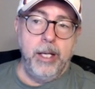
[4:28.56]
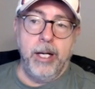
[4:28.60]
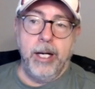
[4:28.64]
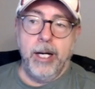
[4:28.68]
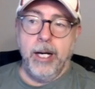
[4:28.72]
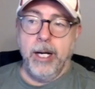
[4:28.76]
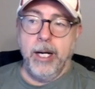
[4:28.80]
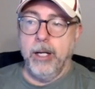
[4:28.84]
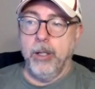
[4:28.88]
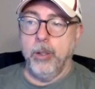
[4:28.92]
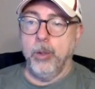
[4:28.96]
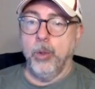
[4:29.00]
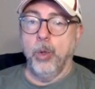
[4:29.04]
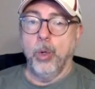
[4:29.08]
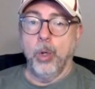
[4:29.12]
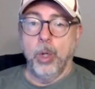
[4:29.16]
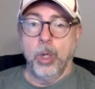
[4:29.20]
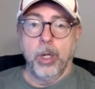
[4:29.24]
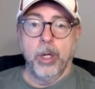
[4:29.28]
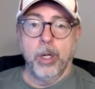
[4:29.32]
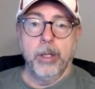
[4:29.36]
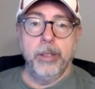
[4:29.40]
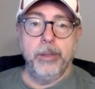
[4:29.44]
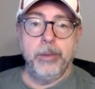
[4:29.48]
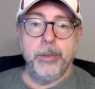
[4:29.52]
uh, or
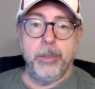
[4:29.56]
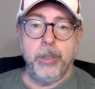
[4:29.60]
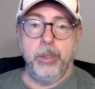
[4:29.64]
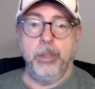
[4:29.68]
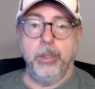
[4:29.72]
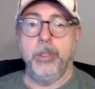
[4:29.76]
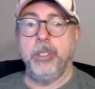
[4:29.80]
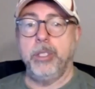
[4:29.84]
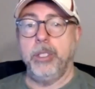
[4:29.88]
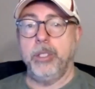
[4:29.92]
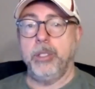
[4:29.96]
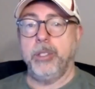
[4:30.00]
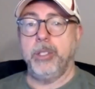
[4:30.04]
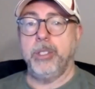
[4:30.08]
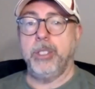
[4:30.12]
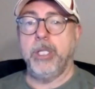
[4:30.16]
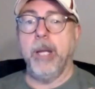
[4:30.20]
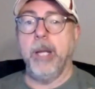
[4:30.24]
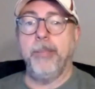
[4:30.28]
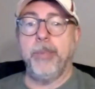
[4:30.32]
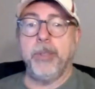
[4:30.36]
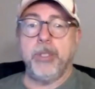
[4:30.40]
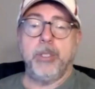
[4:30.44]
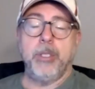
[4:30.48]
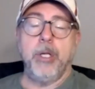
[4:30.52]
do you just
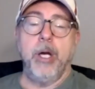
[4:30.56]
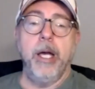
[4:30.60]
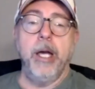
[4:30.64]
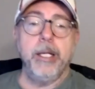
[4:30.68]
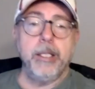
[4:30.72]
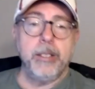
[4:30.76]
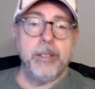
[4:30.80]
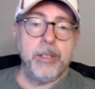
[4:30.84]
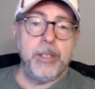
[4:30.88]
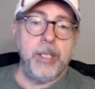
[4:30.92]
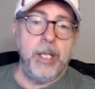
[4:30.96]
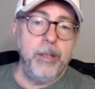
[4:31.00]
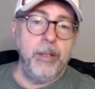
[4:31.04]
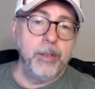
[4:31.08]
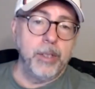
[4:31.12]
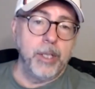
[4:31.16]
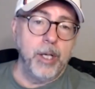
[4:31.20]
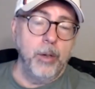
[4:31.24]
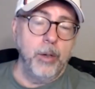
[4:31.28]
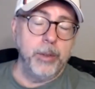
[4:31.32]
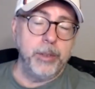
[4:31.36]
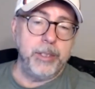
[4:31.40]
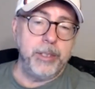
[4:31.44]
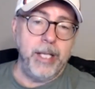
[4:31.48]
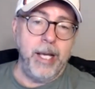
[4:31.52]
step aside and say they're
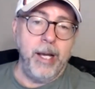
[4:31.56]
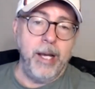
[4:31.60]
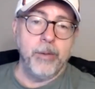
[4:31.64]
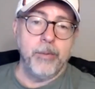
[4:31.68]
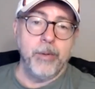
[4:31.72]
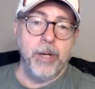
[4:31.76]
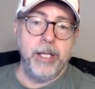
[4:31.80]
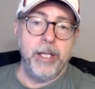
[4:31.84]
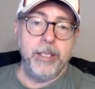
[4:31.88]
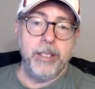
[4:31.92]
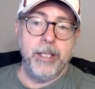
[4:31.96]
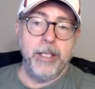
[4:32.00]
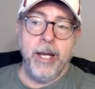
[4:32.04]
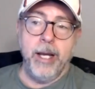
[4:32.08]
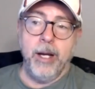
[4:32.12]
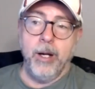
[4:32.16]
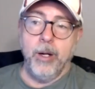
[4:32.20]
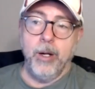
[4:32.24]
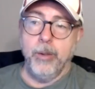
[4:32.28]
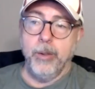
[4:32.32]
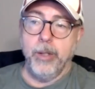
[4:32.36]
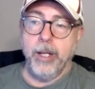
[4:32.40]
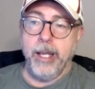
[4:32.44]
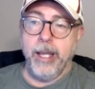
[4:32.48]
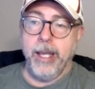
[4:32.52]
going down right now
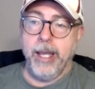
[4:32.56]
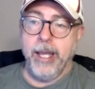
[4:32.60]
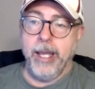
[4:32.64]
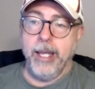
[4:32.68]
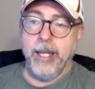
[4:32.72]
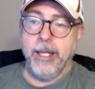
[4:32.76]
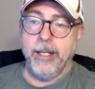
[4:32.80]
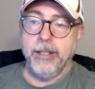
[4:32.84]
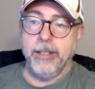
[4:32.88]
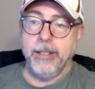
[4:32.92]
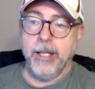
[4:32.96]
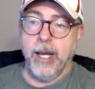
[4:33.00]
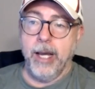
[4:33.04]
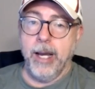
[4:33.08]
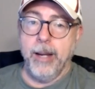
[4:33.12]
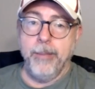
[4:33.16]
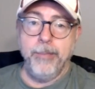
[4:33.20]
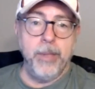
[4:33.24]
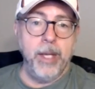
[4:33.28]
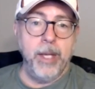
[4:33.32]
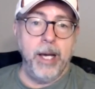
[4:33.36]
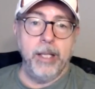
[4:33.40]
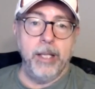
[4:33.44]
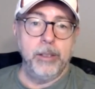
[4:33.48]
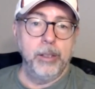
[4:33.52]
and I'm
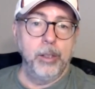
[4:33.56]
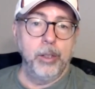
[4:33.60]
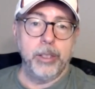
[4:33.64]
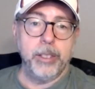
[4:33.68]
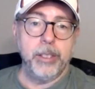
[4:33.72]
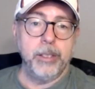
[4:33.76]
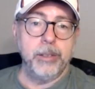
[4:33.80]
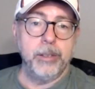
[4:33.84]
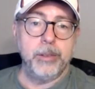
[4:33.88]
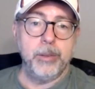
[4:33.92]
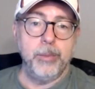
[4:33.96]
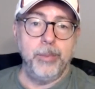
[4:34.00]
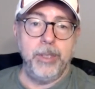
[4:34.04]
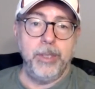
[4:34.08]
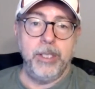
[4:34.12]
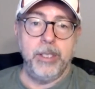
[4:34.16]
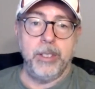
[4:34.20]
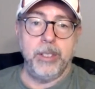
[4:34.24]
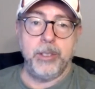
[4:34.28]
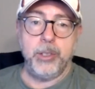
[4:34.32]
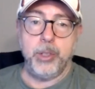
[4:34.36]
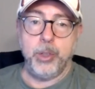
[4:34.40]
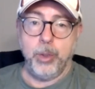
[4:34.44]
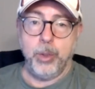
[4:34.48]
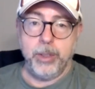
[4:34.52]
not looking to be
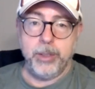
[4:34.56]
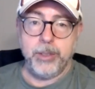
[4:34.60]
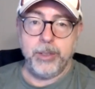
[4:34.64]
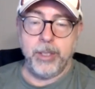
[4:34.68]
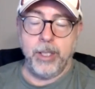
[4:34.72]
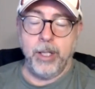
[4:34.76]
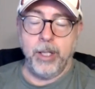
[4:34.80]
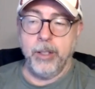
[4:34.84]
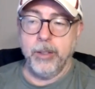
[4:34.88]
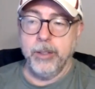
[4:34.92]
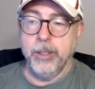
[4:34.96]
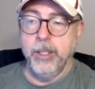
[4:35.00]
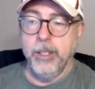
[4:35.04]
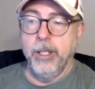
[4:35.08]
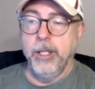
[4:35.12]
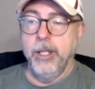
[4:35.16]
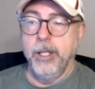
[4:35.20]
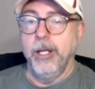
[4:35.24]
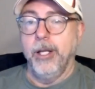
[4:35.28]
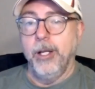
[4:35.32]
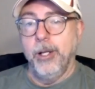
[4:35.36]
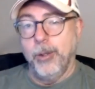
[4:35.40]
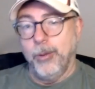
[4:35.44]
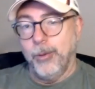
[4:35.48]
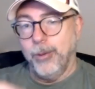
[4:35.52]
a short seller?
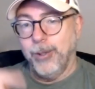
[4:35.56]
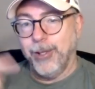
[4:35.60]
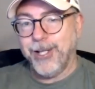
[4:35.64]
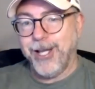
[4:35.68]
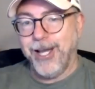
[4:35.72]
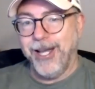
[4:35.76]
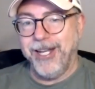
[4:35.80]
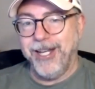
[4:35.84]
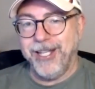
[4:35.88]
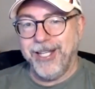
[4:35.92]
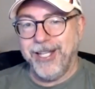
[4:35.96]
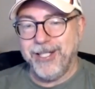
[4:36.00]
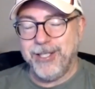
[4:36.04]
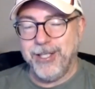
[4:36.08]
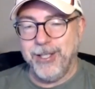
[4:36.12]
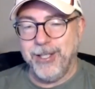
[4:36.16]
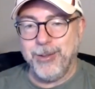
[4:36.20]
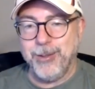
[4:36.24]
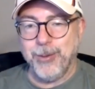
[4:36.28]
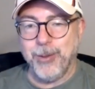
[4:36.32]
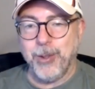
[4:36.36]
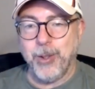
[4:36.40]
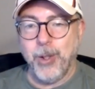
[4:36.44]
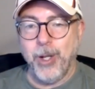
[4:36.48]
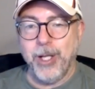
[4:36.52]
Well, it kind of gets
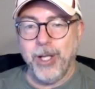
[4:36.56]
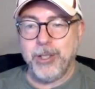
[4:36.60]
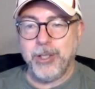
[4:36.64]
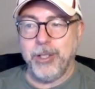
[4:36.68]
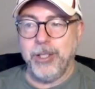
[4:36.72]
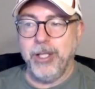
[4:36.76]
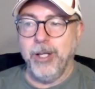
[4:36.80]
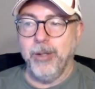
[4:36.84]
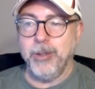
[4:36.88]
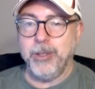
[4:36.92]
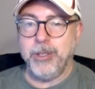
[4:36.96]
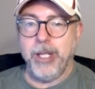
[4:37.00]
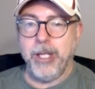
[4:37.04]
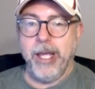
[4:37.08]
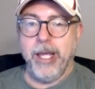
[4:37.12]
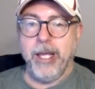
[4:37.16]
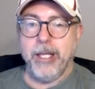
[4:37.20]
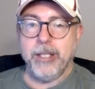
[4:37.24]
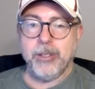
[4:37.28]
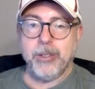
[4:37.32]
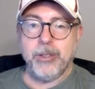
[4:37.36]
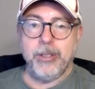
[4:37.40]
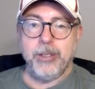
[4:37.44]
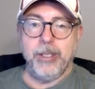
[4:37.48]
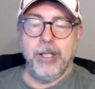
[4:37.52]
into a question that was
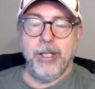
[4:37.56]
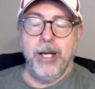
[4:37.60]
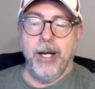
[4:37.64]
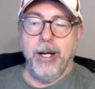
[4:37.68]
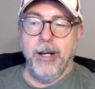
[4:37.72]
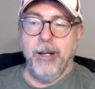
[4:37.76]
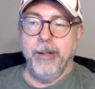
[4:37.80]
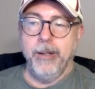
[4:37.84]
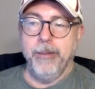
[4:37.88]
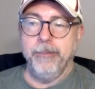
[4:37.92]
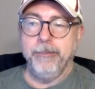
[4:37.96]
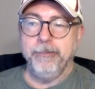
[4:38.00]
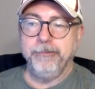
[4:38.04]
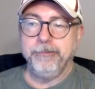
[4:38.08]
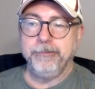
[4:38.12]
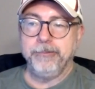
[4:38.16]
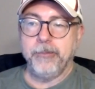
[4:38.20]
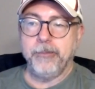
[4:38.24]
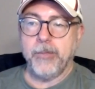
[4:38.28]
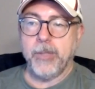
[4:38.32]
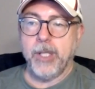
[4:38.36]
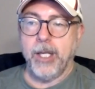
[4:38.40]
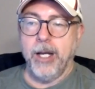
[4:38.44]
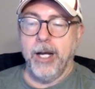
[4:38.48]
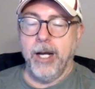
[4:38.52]
asked um,
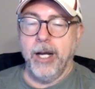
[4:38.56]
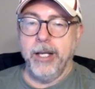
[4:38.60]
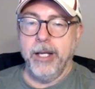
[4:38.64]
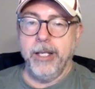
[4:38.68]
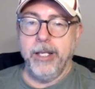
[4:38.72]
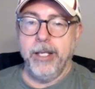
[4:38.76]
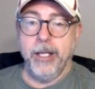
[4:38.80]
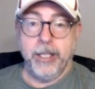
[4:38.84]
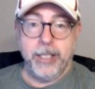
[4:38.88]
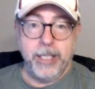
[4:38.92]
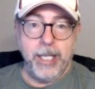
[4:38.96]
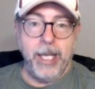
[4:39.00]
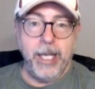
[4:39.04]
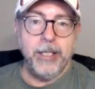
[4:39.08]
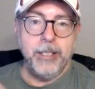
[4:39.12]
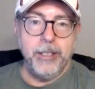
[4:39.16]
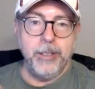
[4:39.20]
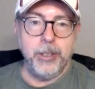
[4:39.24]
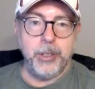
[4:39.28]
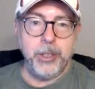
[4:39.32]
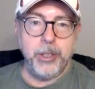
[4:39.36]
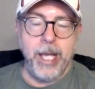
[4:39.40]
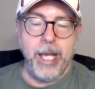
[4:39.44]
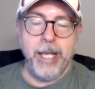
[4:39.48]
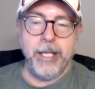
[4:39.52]
Uh, again, in
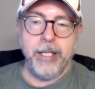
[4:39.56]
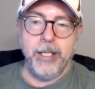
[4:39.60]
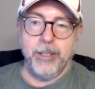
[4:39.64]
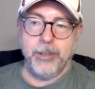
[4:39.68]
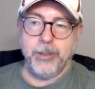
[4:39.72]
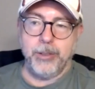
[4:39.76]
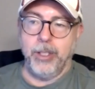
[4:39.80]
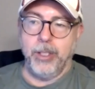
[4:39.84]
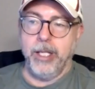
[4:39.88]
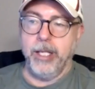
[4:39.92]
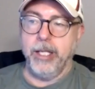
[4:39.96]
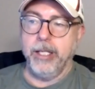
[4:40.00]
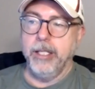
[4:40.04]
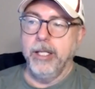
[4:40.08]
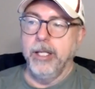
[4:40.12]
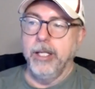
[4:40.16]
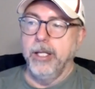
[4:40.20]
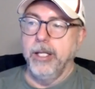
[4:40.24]
the chat yesterday,